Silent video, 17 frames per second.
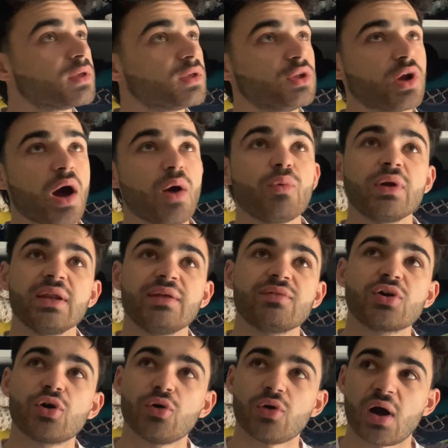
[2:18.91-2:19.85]
I wouldn't
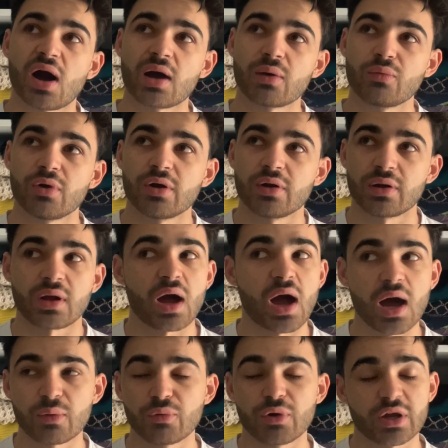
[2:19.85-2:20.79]
even call hard
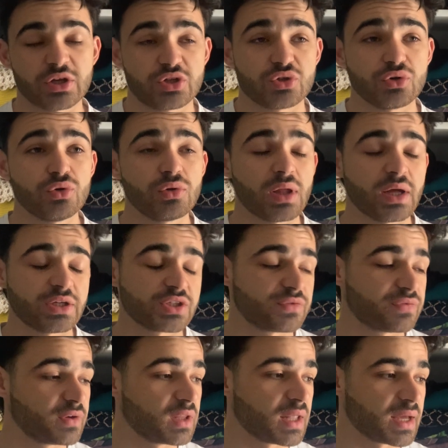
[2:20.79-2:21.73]
work a tool. I just
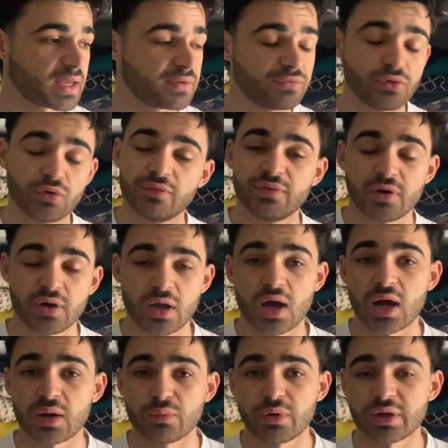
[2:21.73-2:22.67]
feel like if you're a very
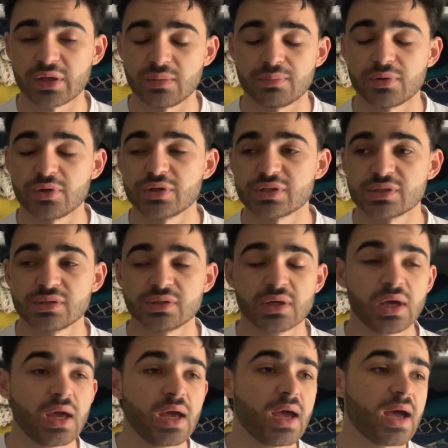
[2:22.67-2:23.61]
hardworking person,
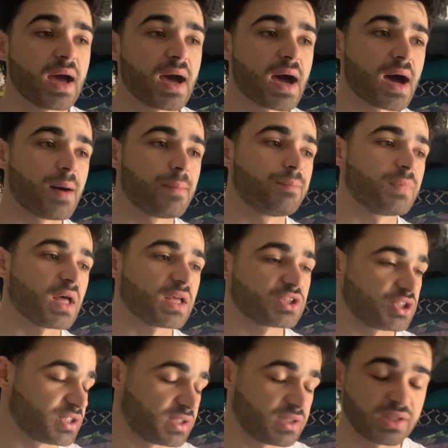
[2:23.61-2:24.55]
that's
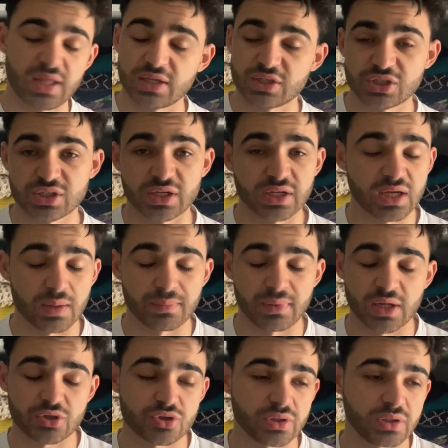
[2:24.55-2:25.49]
just going to come
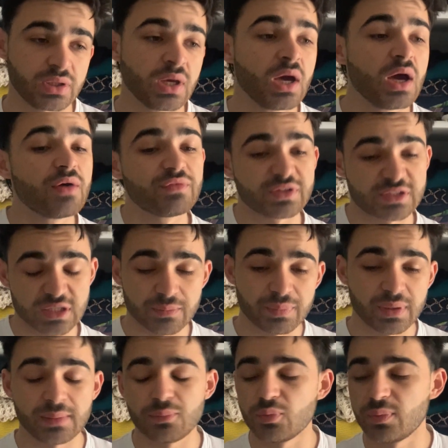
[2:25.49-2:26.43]
naturally. For some
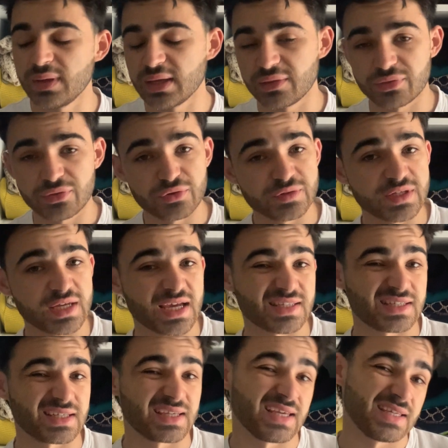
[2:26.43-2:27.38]
people, being
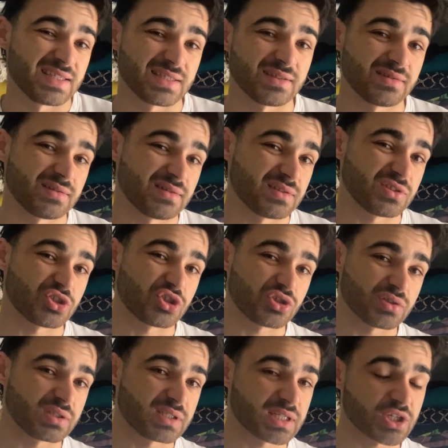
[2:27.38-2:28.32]
enthusiastic isn't
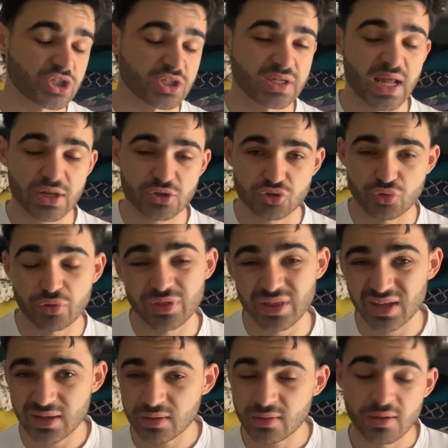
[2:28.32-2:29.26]
such a natural
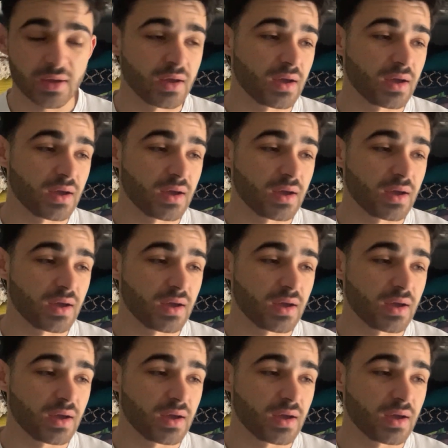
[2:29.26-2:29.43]
thing.